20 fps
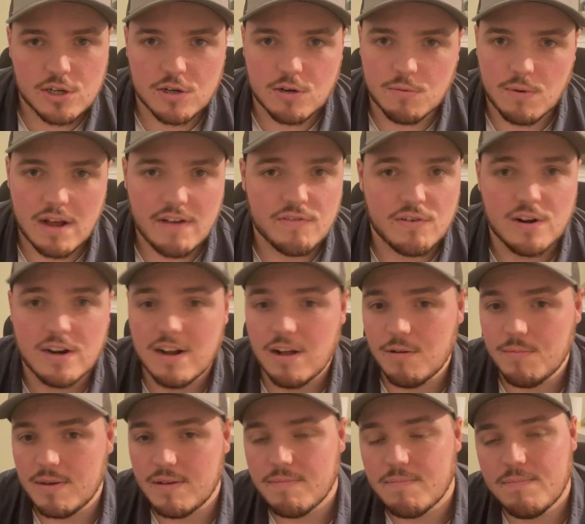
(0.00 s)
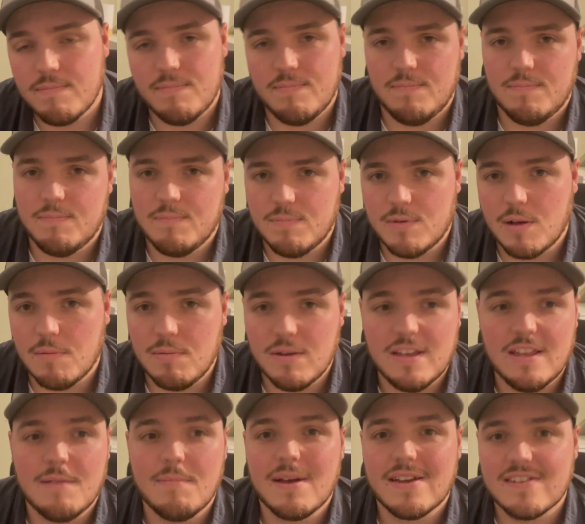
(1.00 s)
or whatever, and it'll be
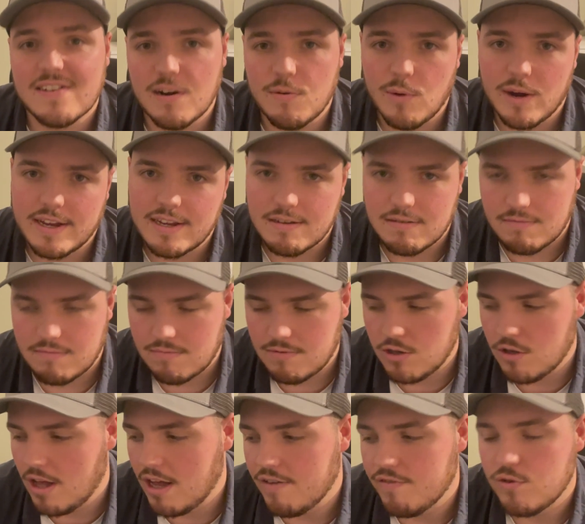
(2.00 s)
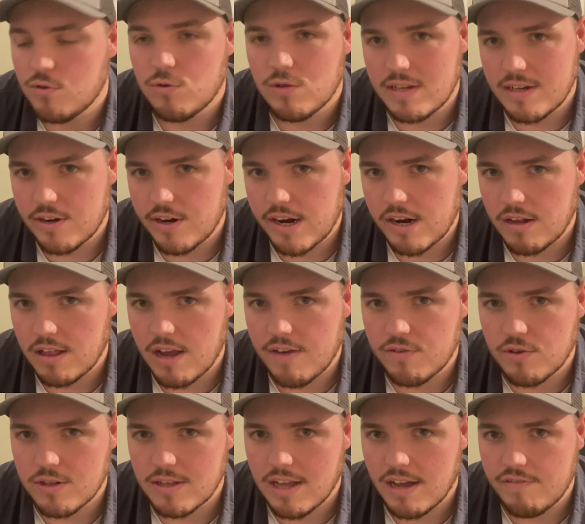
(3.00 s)
completely missing a wing. You'll have no deer hair left
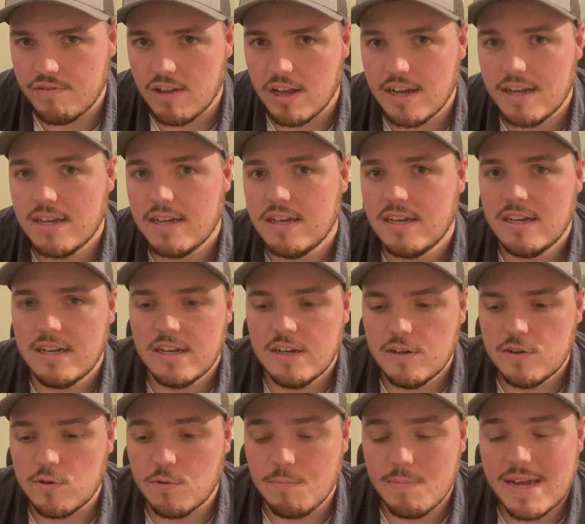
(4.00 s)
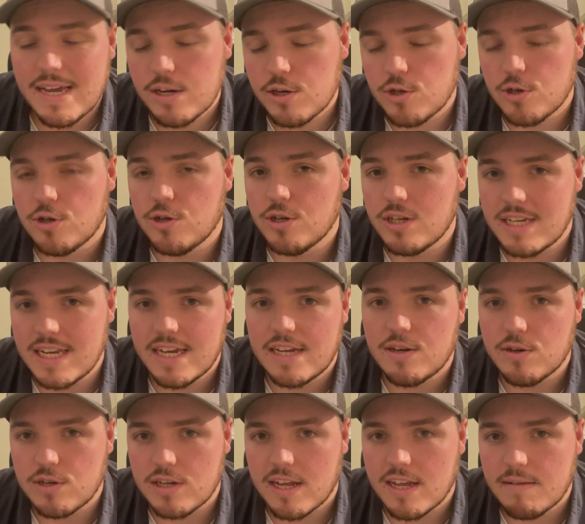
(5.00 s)
on that fly. So make sure you take
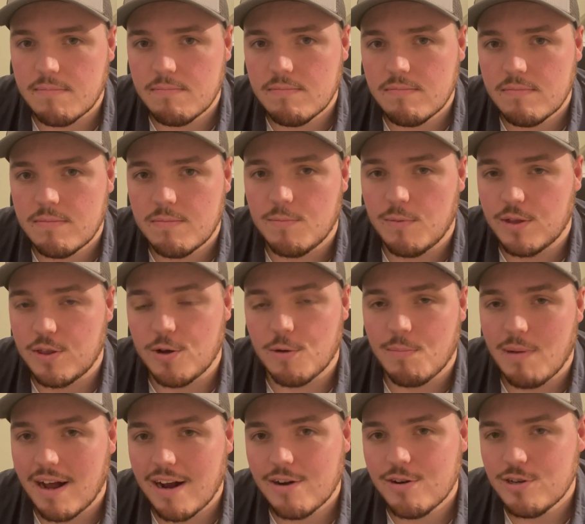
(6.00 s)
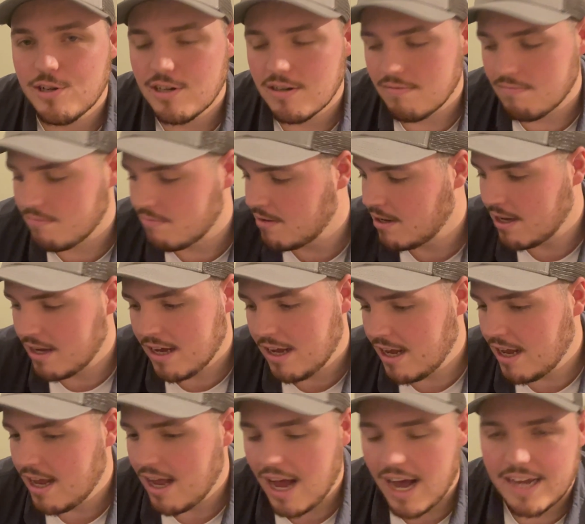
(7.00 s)
your time with your patterns
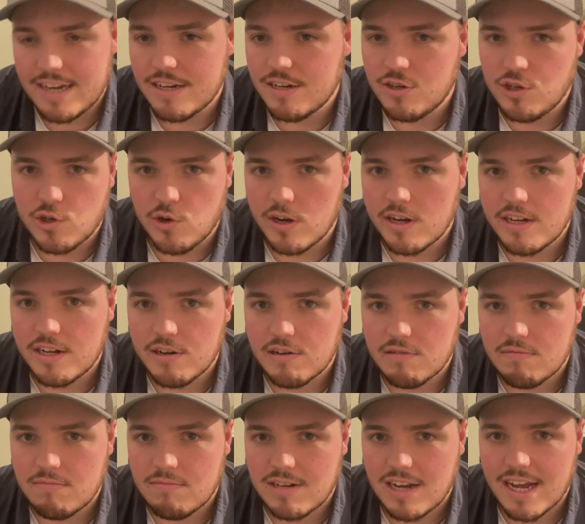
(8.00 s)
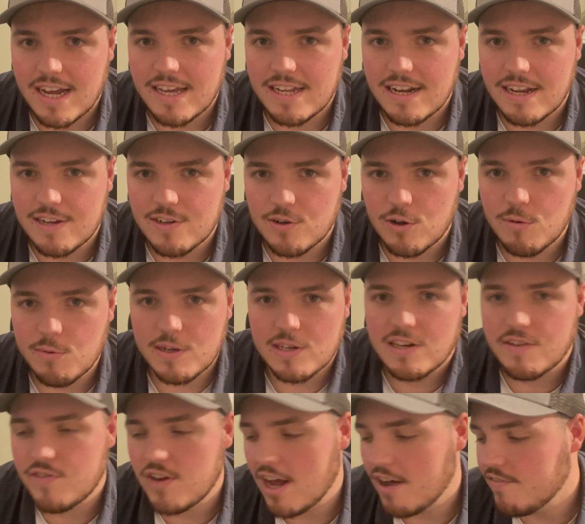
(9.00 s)
and enjoy your tying. As always,
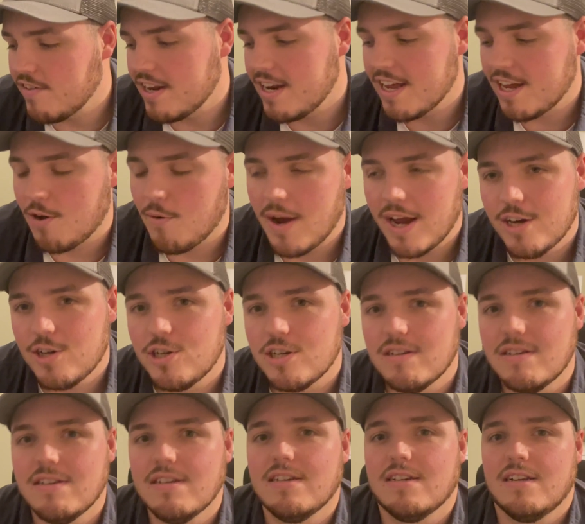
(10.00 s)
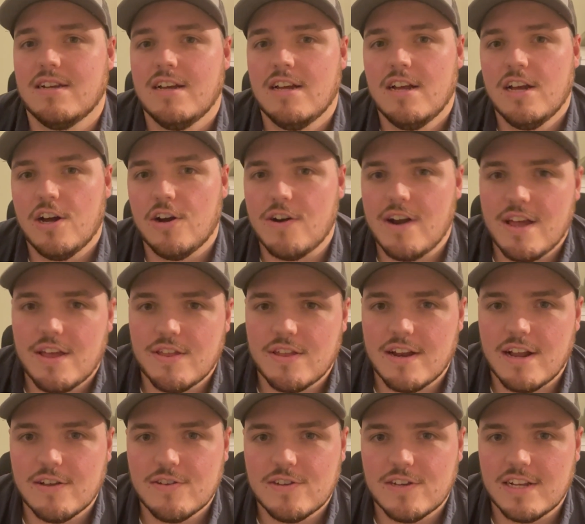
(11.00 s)
if you have any questions or anything
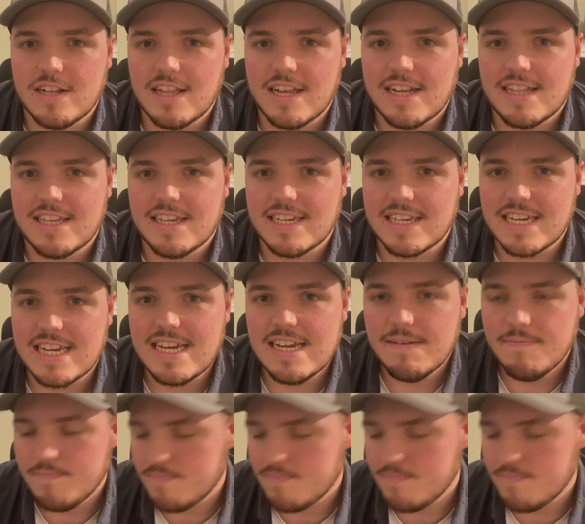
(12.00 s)
else that you'd like to see,